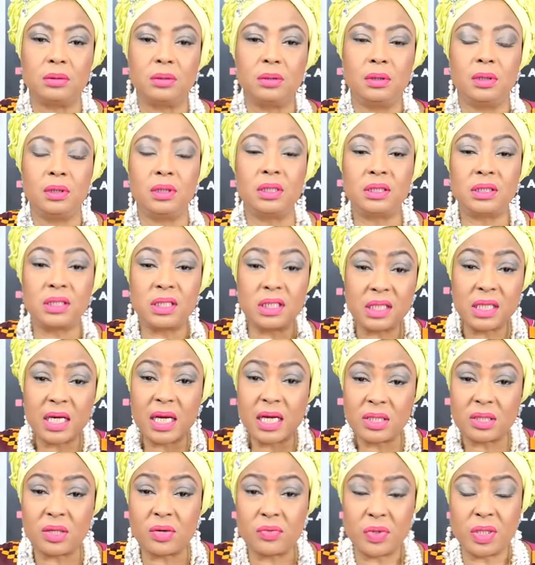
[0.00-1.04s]
The teacher
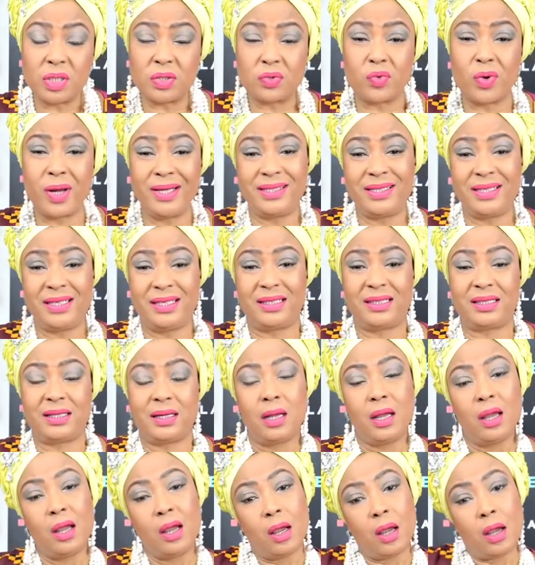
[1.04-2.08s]
is always waiting
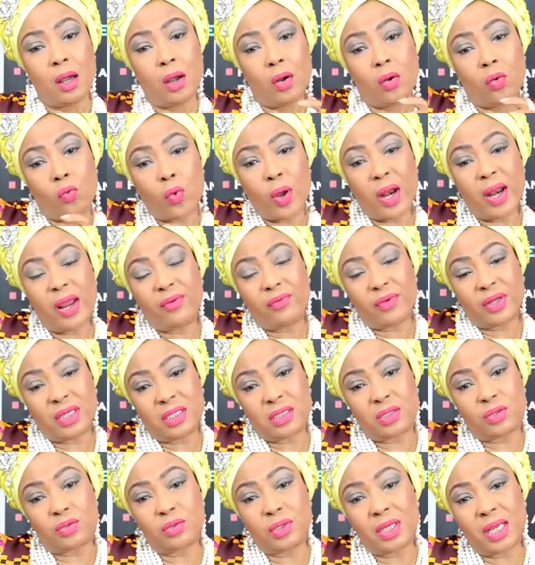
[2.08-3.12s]
whenever the
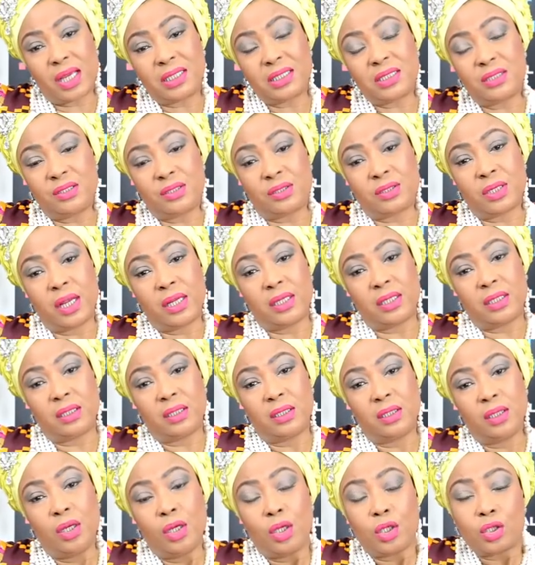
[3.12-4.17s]
student is ready.
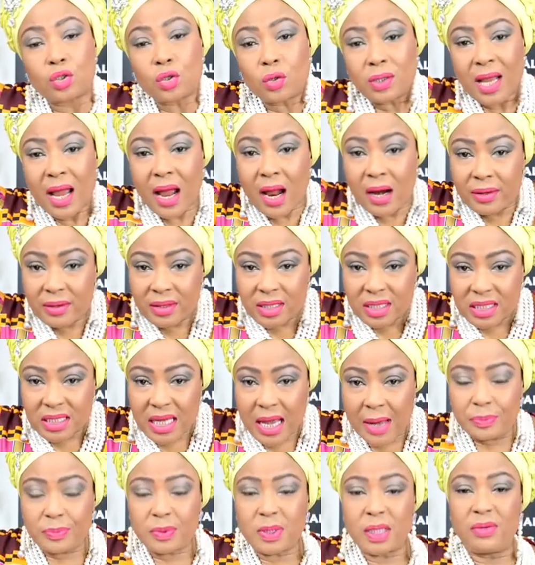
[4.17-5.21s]
So that
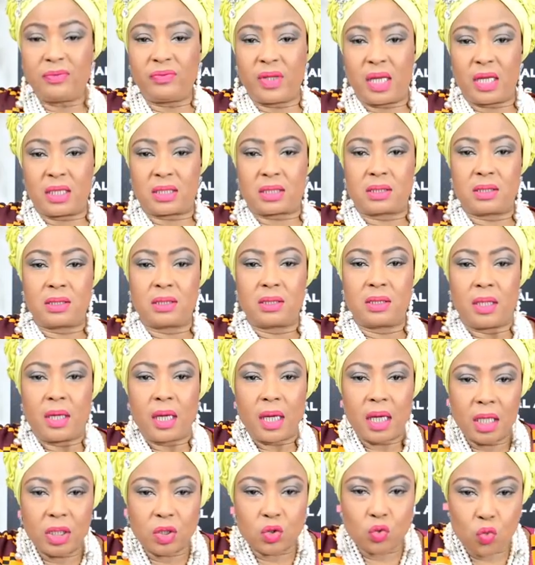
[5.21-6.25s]
receptiveness
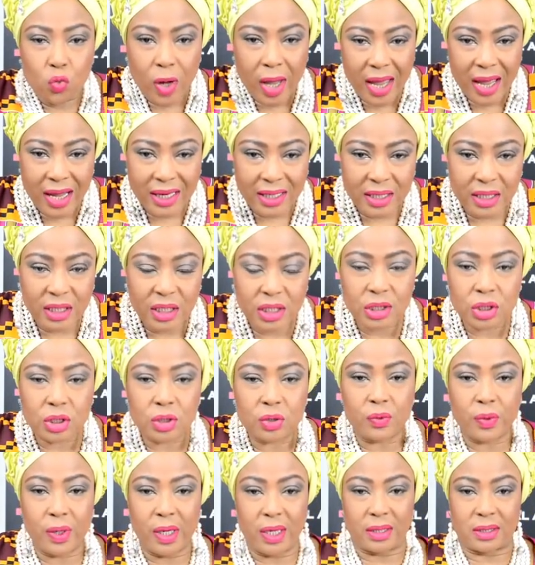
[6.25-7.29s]
is where the
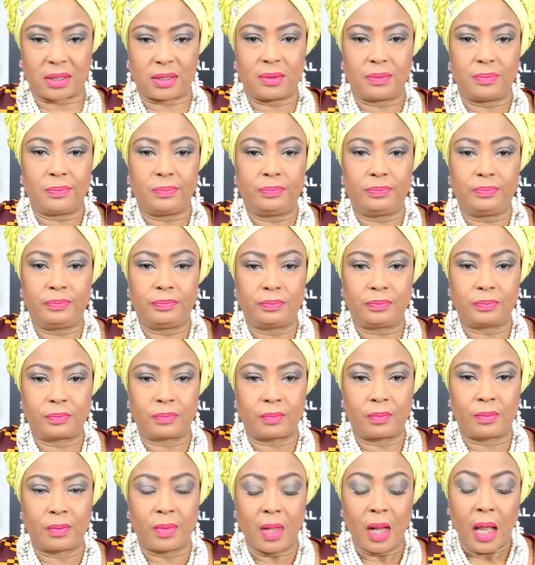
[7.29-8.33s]
issue is.
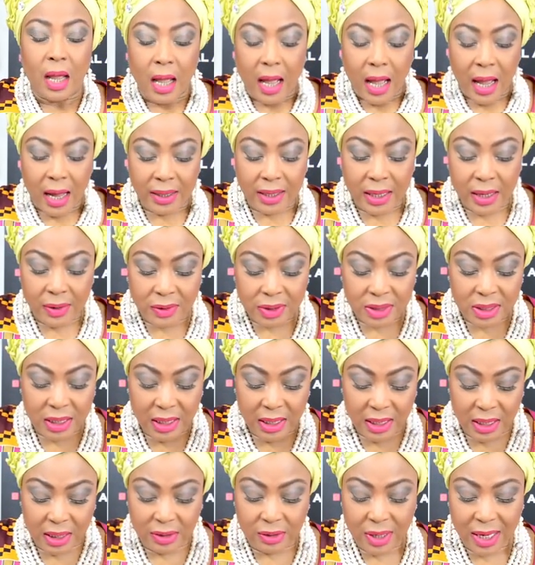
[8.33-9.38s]
And there was a
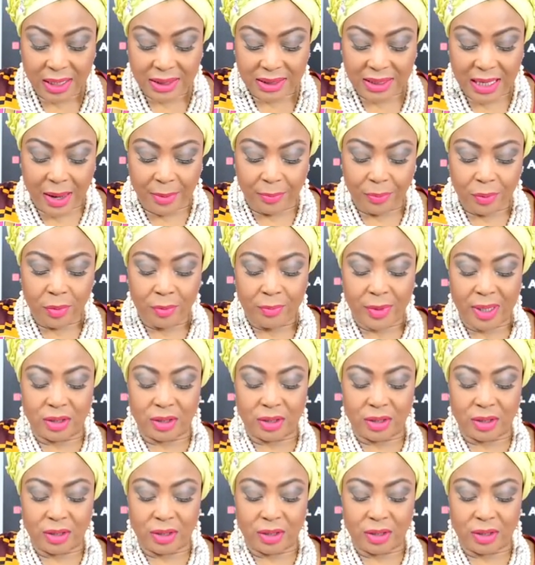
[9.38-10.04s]
little example, my